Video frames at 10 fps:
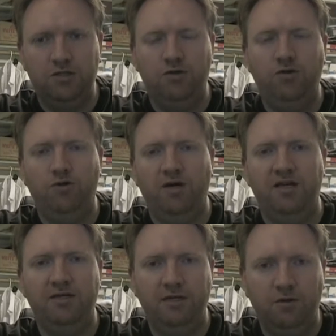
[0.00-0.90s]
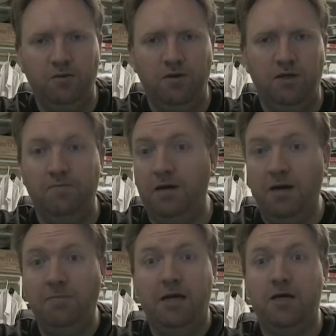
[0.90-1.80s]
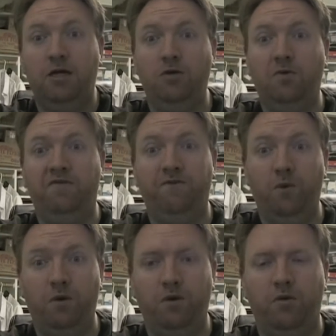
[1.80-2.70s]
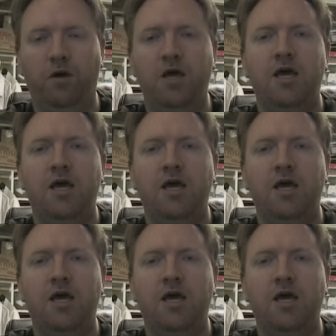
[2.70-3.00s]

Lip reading: so you know how to deal with it, but I'm not going to do it for you.